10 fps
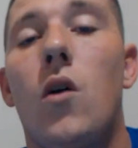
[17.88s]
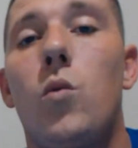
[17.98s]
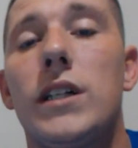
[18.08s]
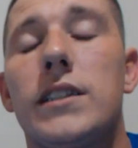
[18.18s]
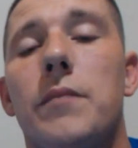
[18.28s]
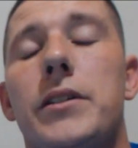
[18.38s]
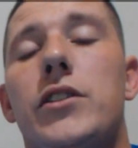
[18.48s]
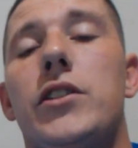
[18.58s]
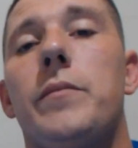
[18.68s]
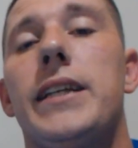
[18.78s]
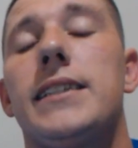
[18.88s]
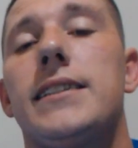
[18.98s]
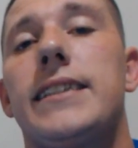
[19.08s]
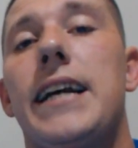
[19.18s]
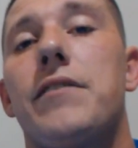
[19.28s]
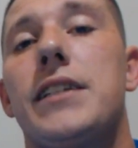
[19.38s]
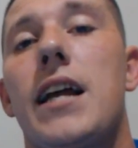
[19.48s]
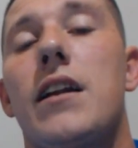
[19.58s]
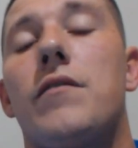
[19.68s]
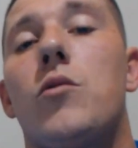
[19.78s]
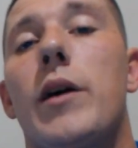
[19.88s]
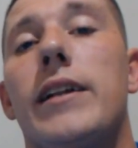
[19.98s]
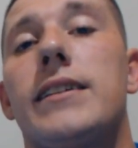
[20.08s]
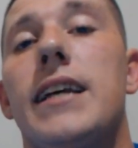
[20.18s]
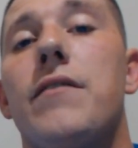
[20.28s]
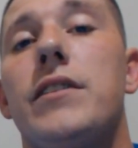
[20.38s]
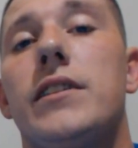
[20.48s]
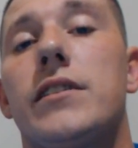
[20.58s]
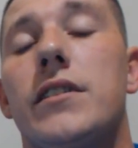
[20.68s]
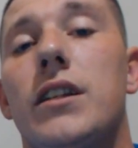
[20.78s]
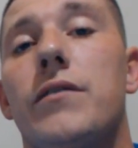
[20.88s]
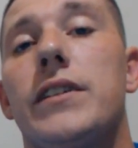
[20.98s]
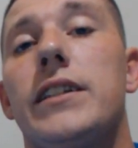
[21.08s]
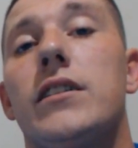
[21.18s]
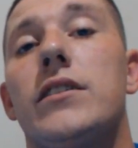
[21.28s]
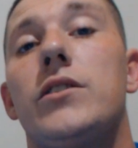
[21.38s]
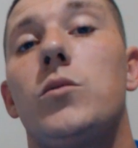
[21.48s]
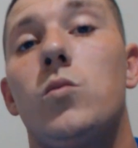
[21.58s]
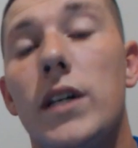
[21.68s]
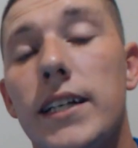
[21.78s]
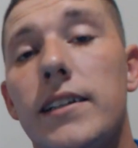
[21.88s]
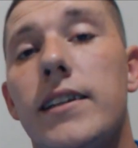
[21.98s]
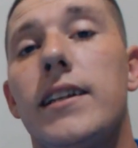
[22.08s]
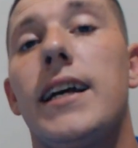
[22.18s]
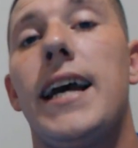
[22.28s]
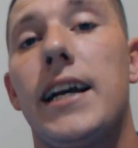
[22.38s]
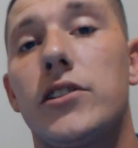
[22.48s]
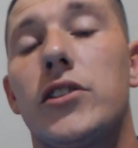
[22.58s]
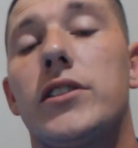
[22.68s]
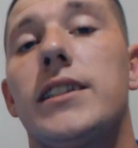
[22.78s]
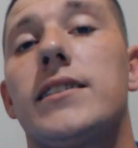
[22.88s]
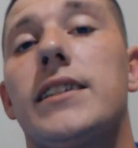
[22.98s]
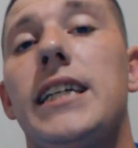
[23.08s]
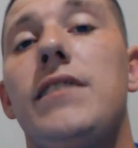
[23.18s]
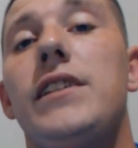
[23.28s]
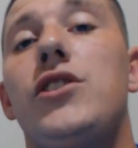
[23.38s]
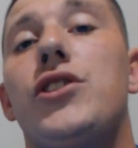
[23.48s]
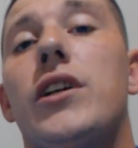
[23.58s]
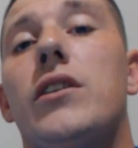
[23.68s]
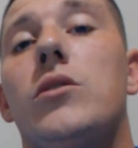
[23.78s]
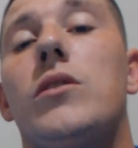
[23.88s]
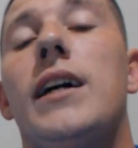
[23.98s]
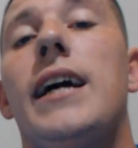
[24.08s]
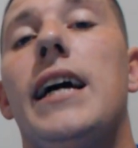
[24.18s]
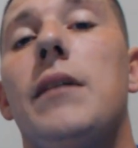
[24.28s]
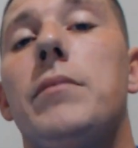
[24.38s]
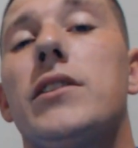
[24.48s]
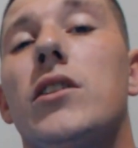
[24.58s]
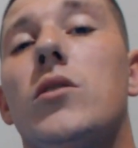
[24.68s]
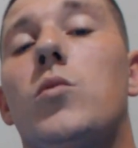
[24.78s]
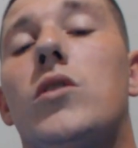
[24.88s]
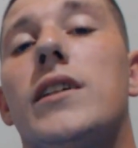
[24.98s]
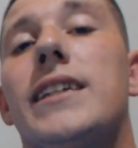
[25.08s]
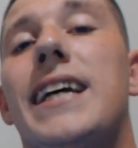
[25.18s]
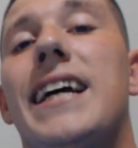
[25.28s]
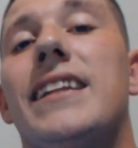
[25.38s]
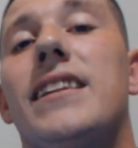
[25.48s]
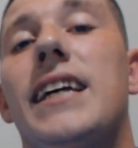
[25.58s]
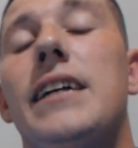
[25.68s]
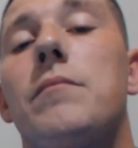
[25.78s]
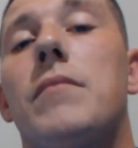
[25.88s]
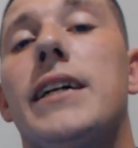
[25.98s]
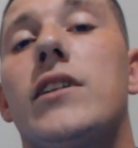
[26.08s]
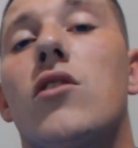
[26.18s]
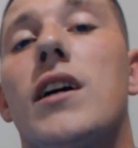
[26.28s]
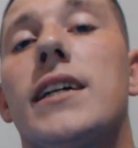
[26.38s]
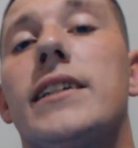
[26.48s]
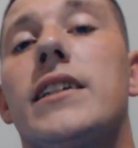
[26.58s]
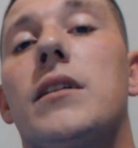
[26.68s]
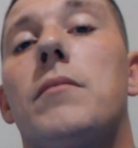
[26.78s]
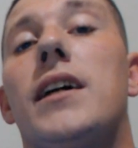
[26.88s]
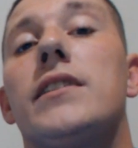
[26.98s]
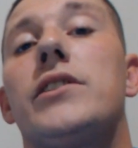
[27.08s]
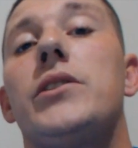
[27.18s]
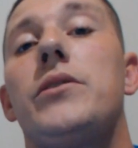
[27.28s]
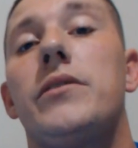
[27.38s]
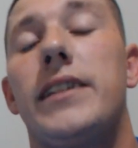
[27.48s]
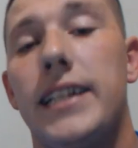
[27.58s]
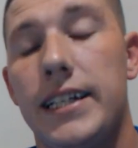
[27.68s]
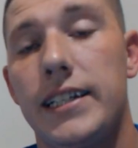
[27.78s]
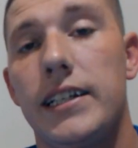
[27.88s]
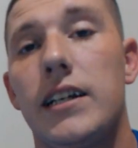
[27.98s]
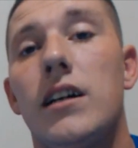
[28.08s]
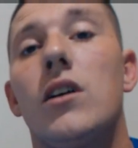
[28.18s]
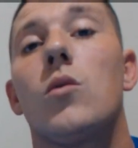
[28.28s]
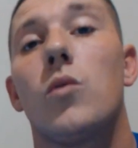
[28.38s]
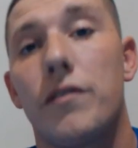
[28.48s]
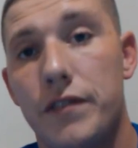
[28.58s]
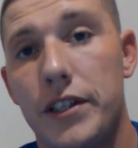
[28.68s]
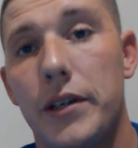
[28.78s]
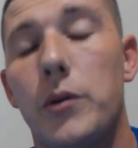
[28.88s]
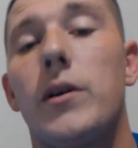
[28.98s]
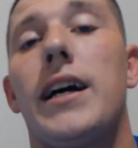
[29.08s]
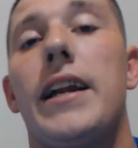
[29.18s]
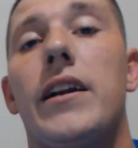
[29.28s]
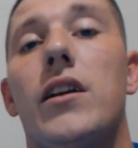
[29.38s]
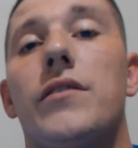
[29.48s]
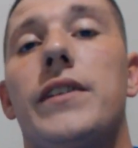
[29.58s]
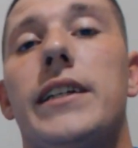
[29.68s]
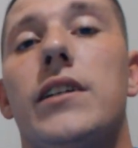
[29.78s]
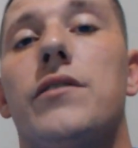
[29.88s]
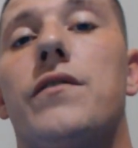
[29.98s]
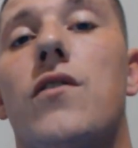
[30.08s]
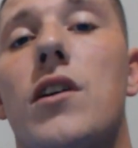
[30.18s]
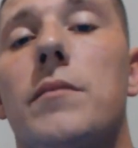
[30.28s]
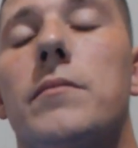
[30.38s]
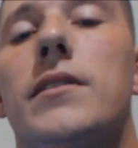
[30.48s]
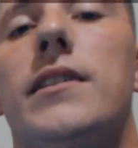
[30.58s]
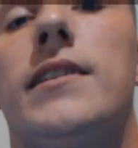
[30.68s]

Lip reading: What's up, YouTube? This is Dave's Had Enough 187. This is another video to do with Exorcist TV show, episode 1, and Let My Cry Come On to the review. And another video from